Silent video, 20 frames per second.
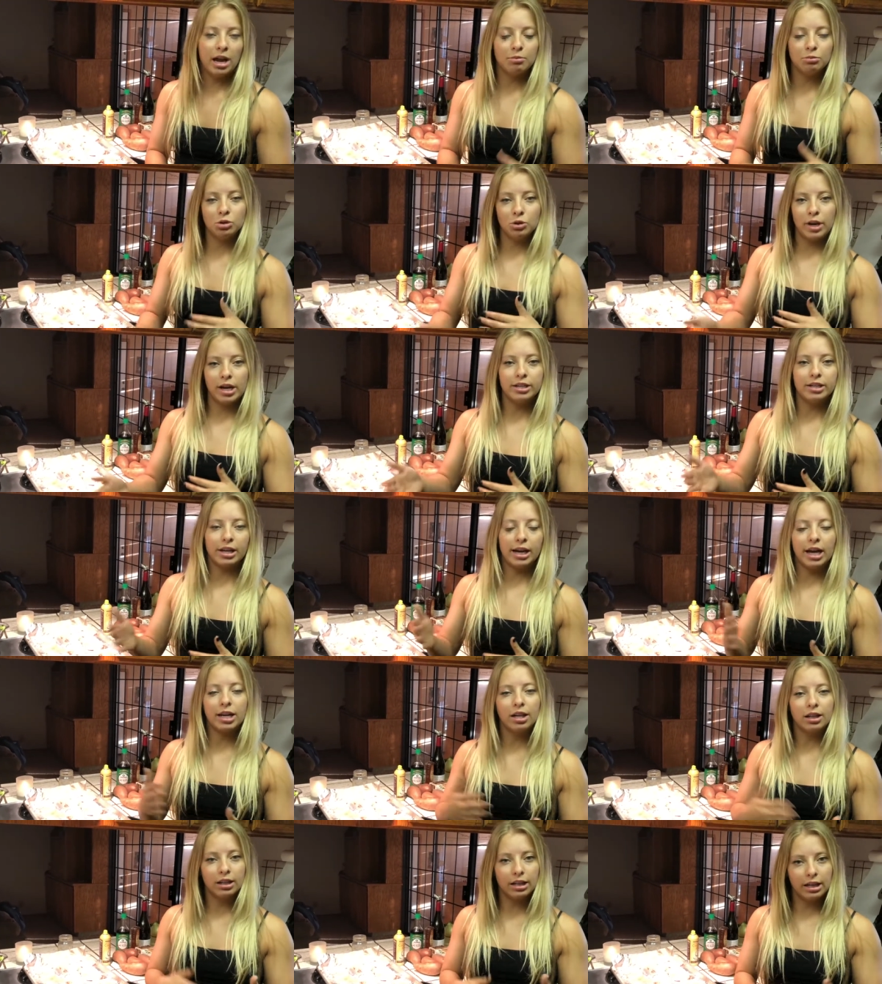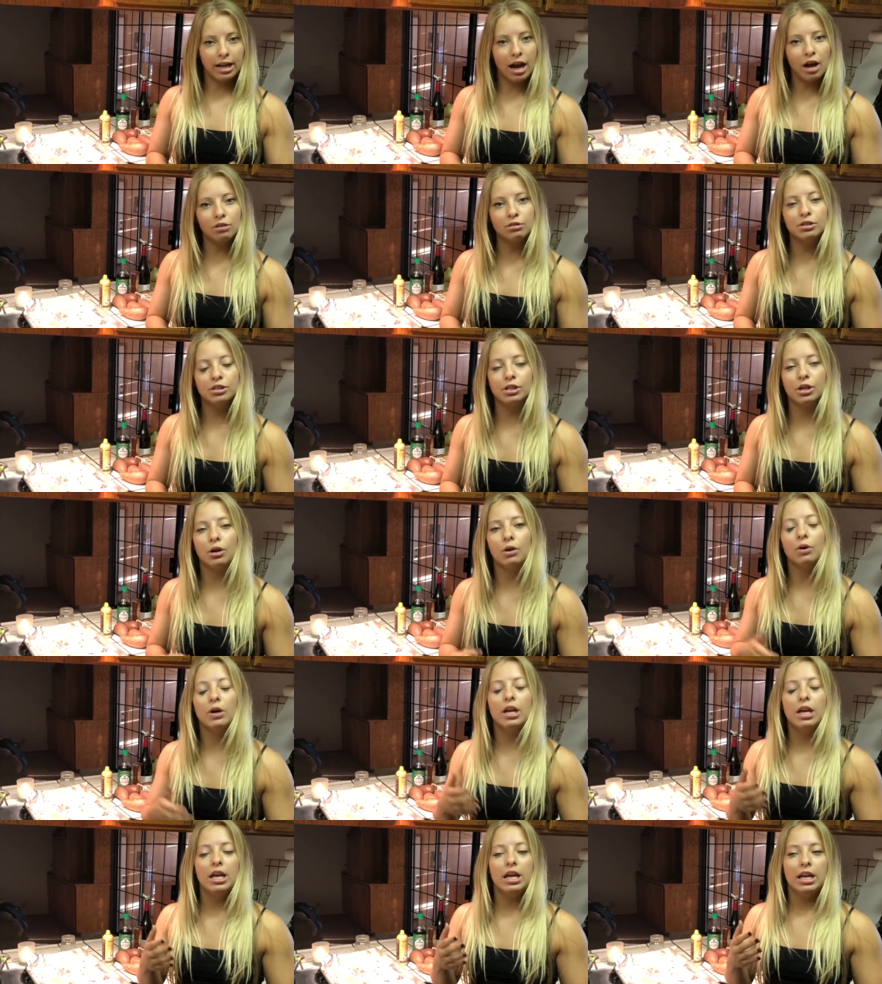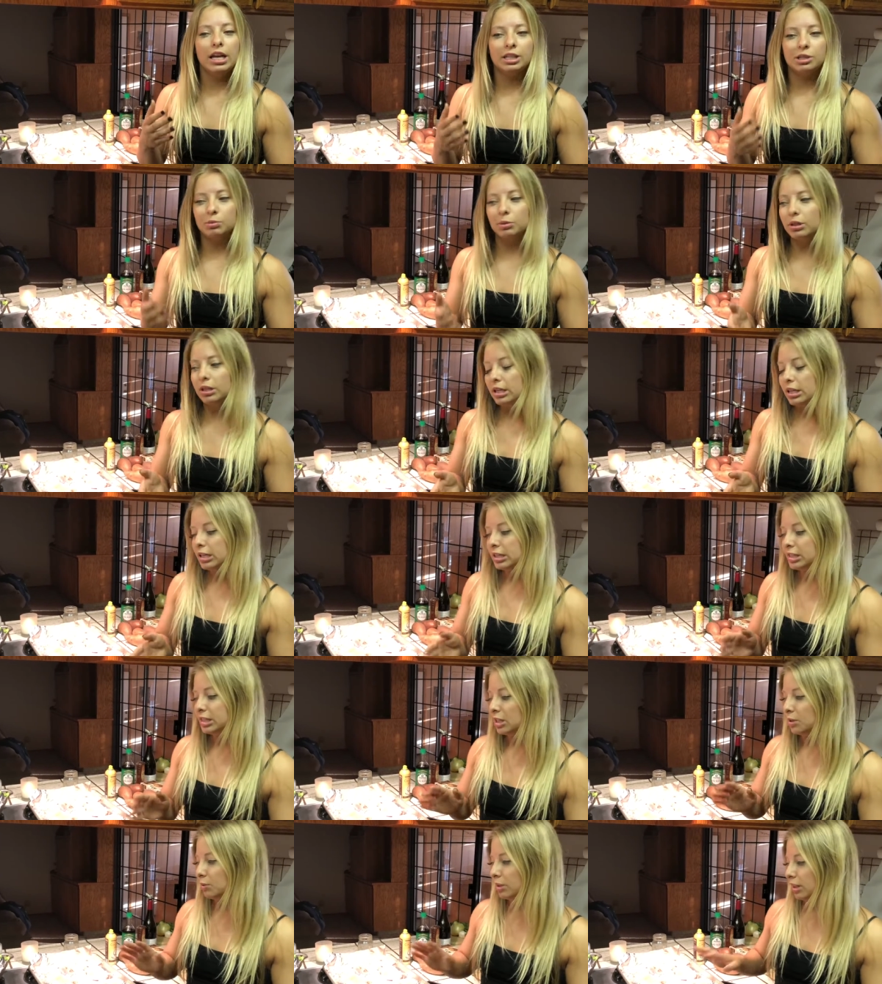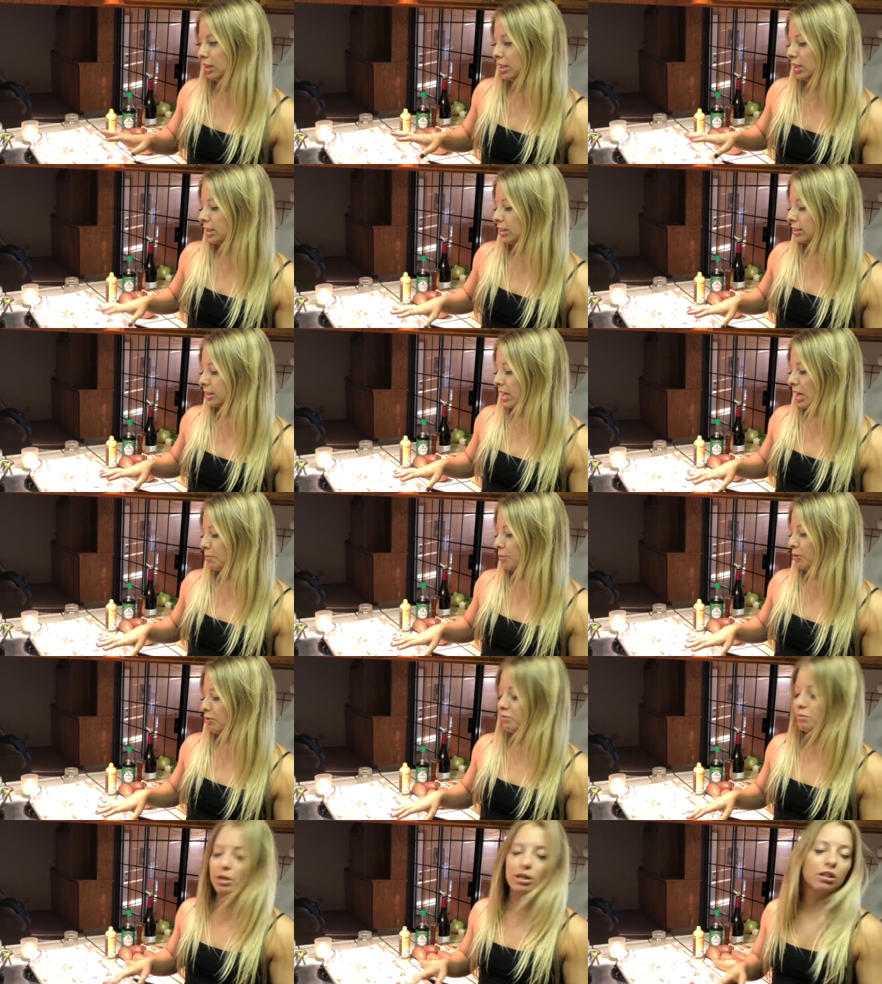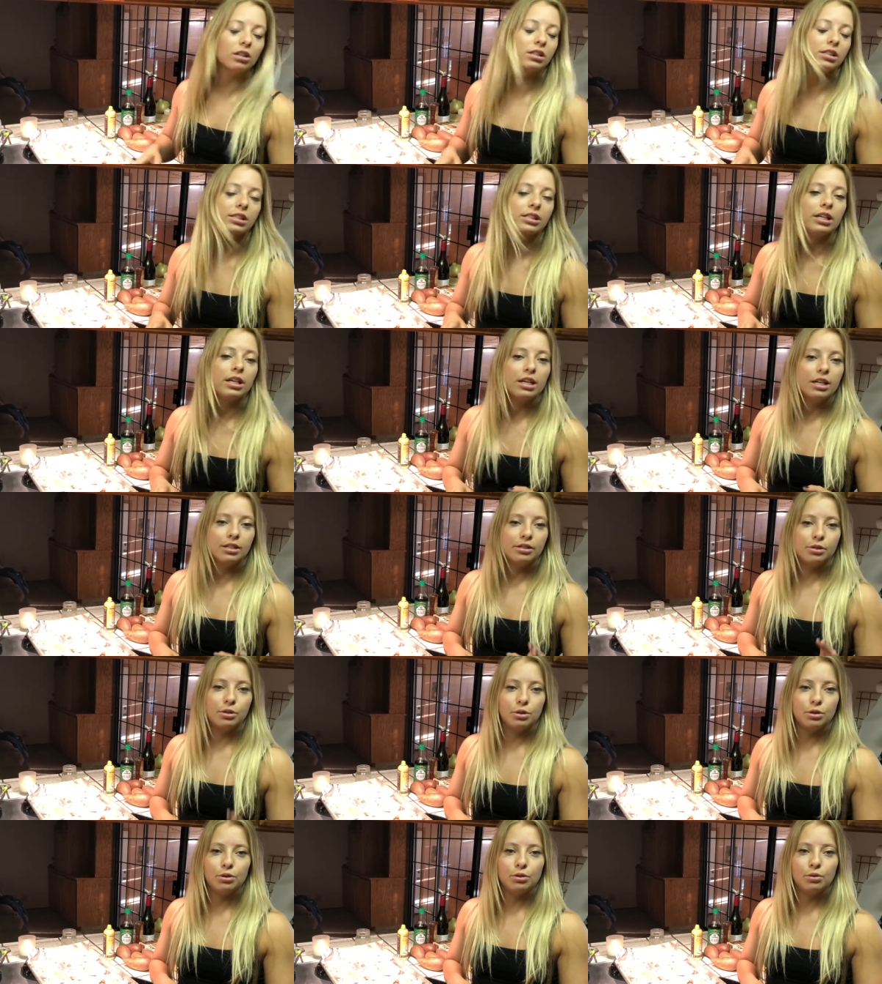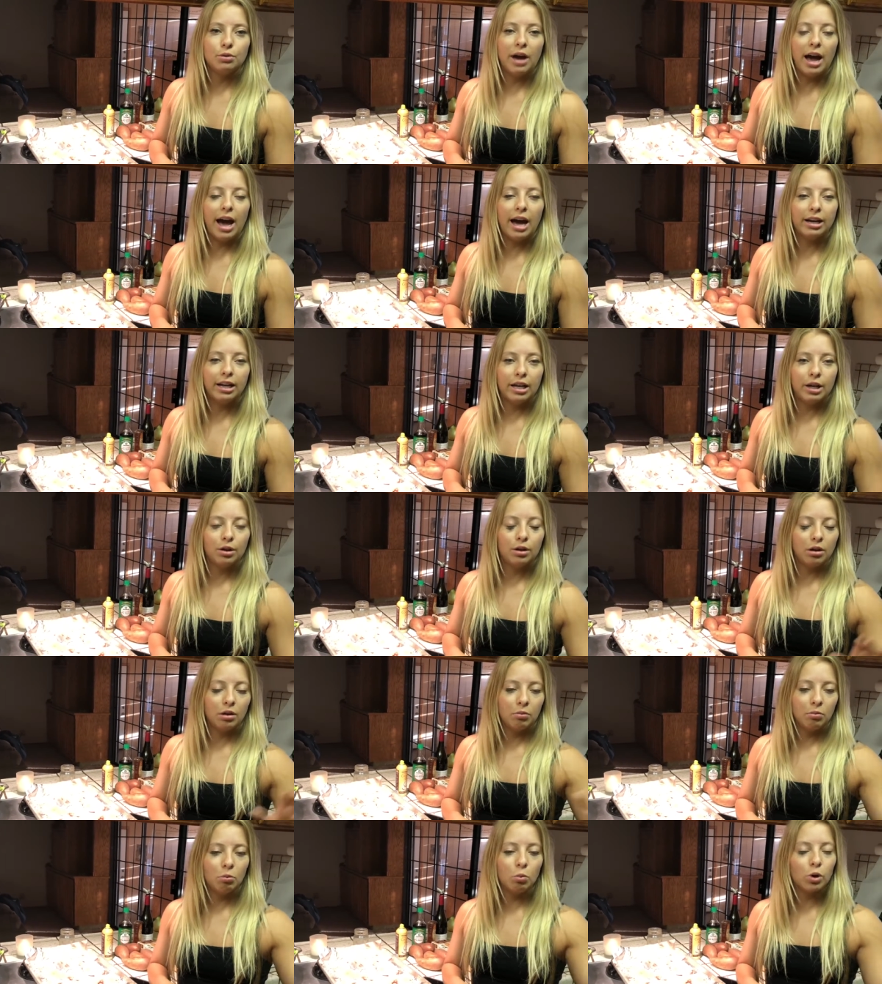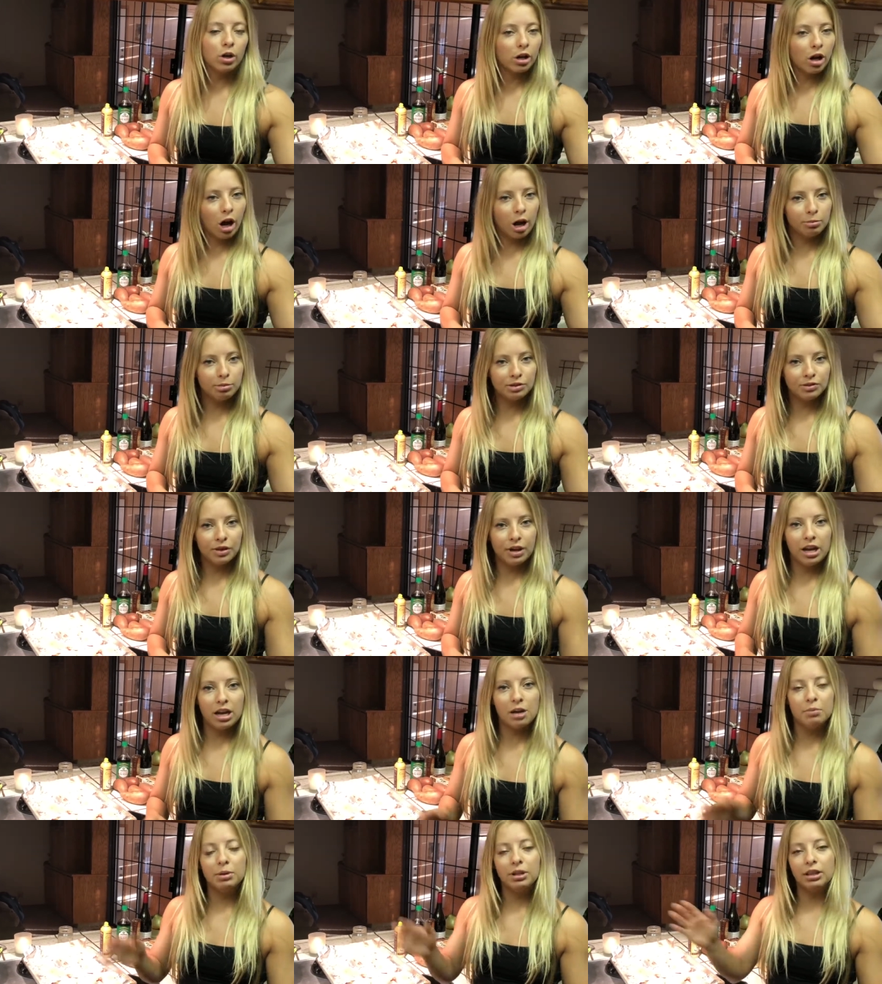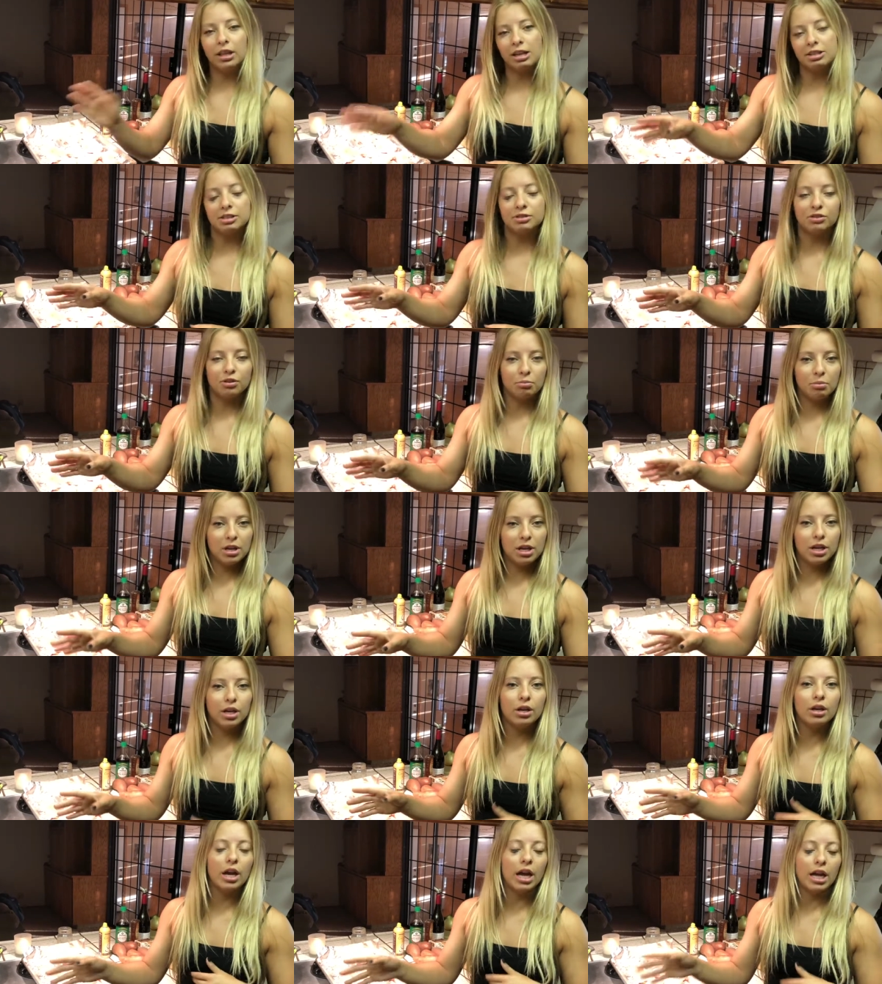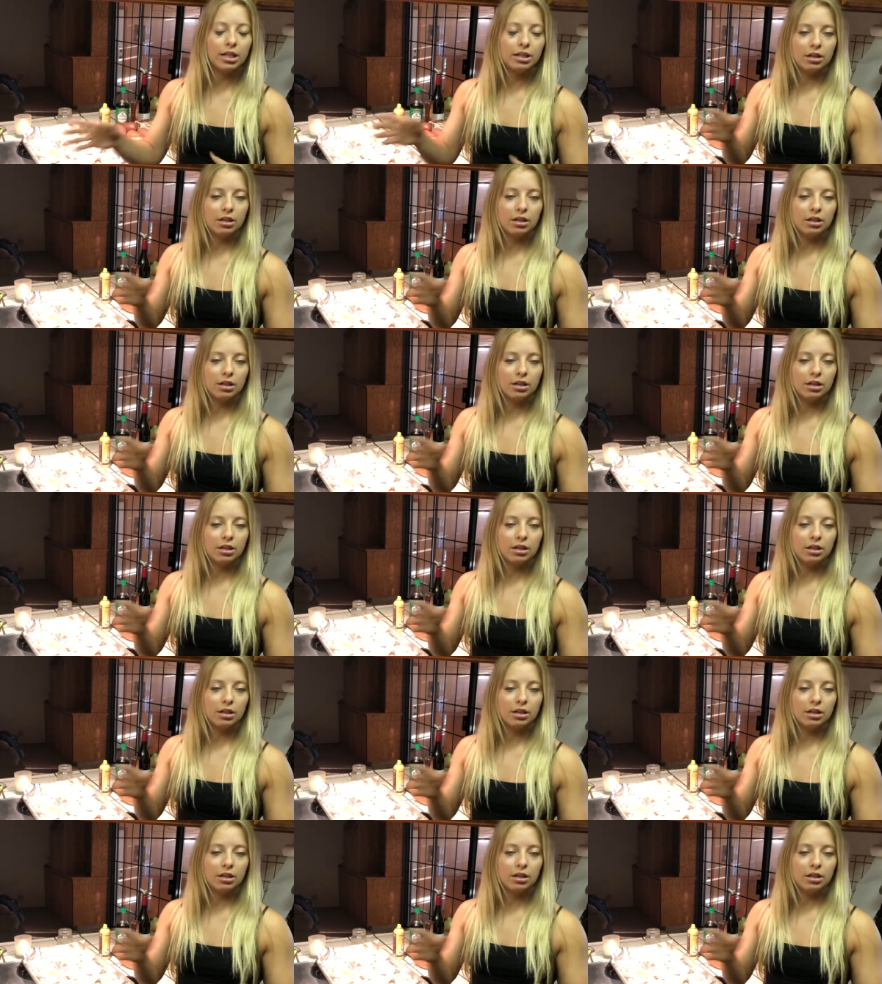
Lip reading: I'm trying to kind of lean out. So it's really easy with these type of meals to add in more carbs for him and less for me,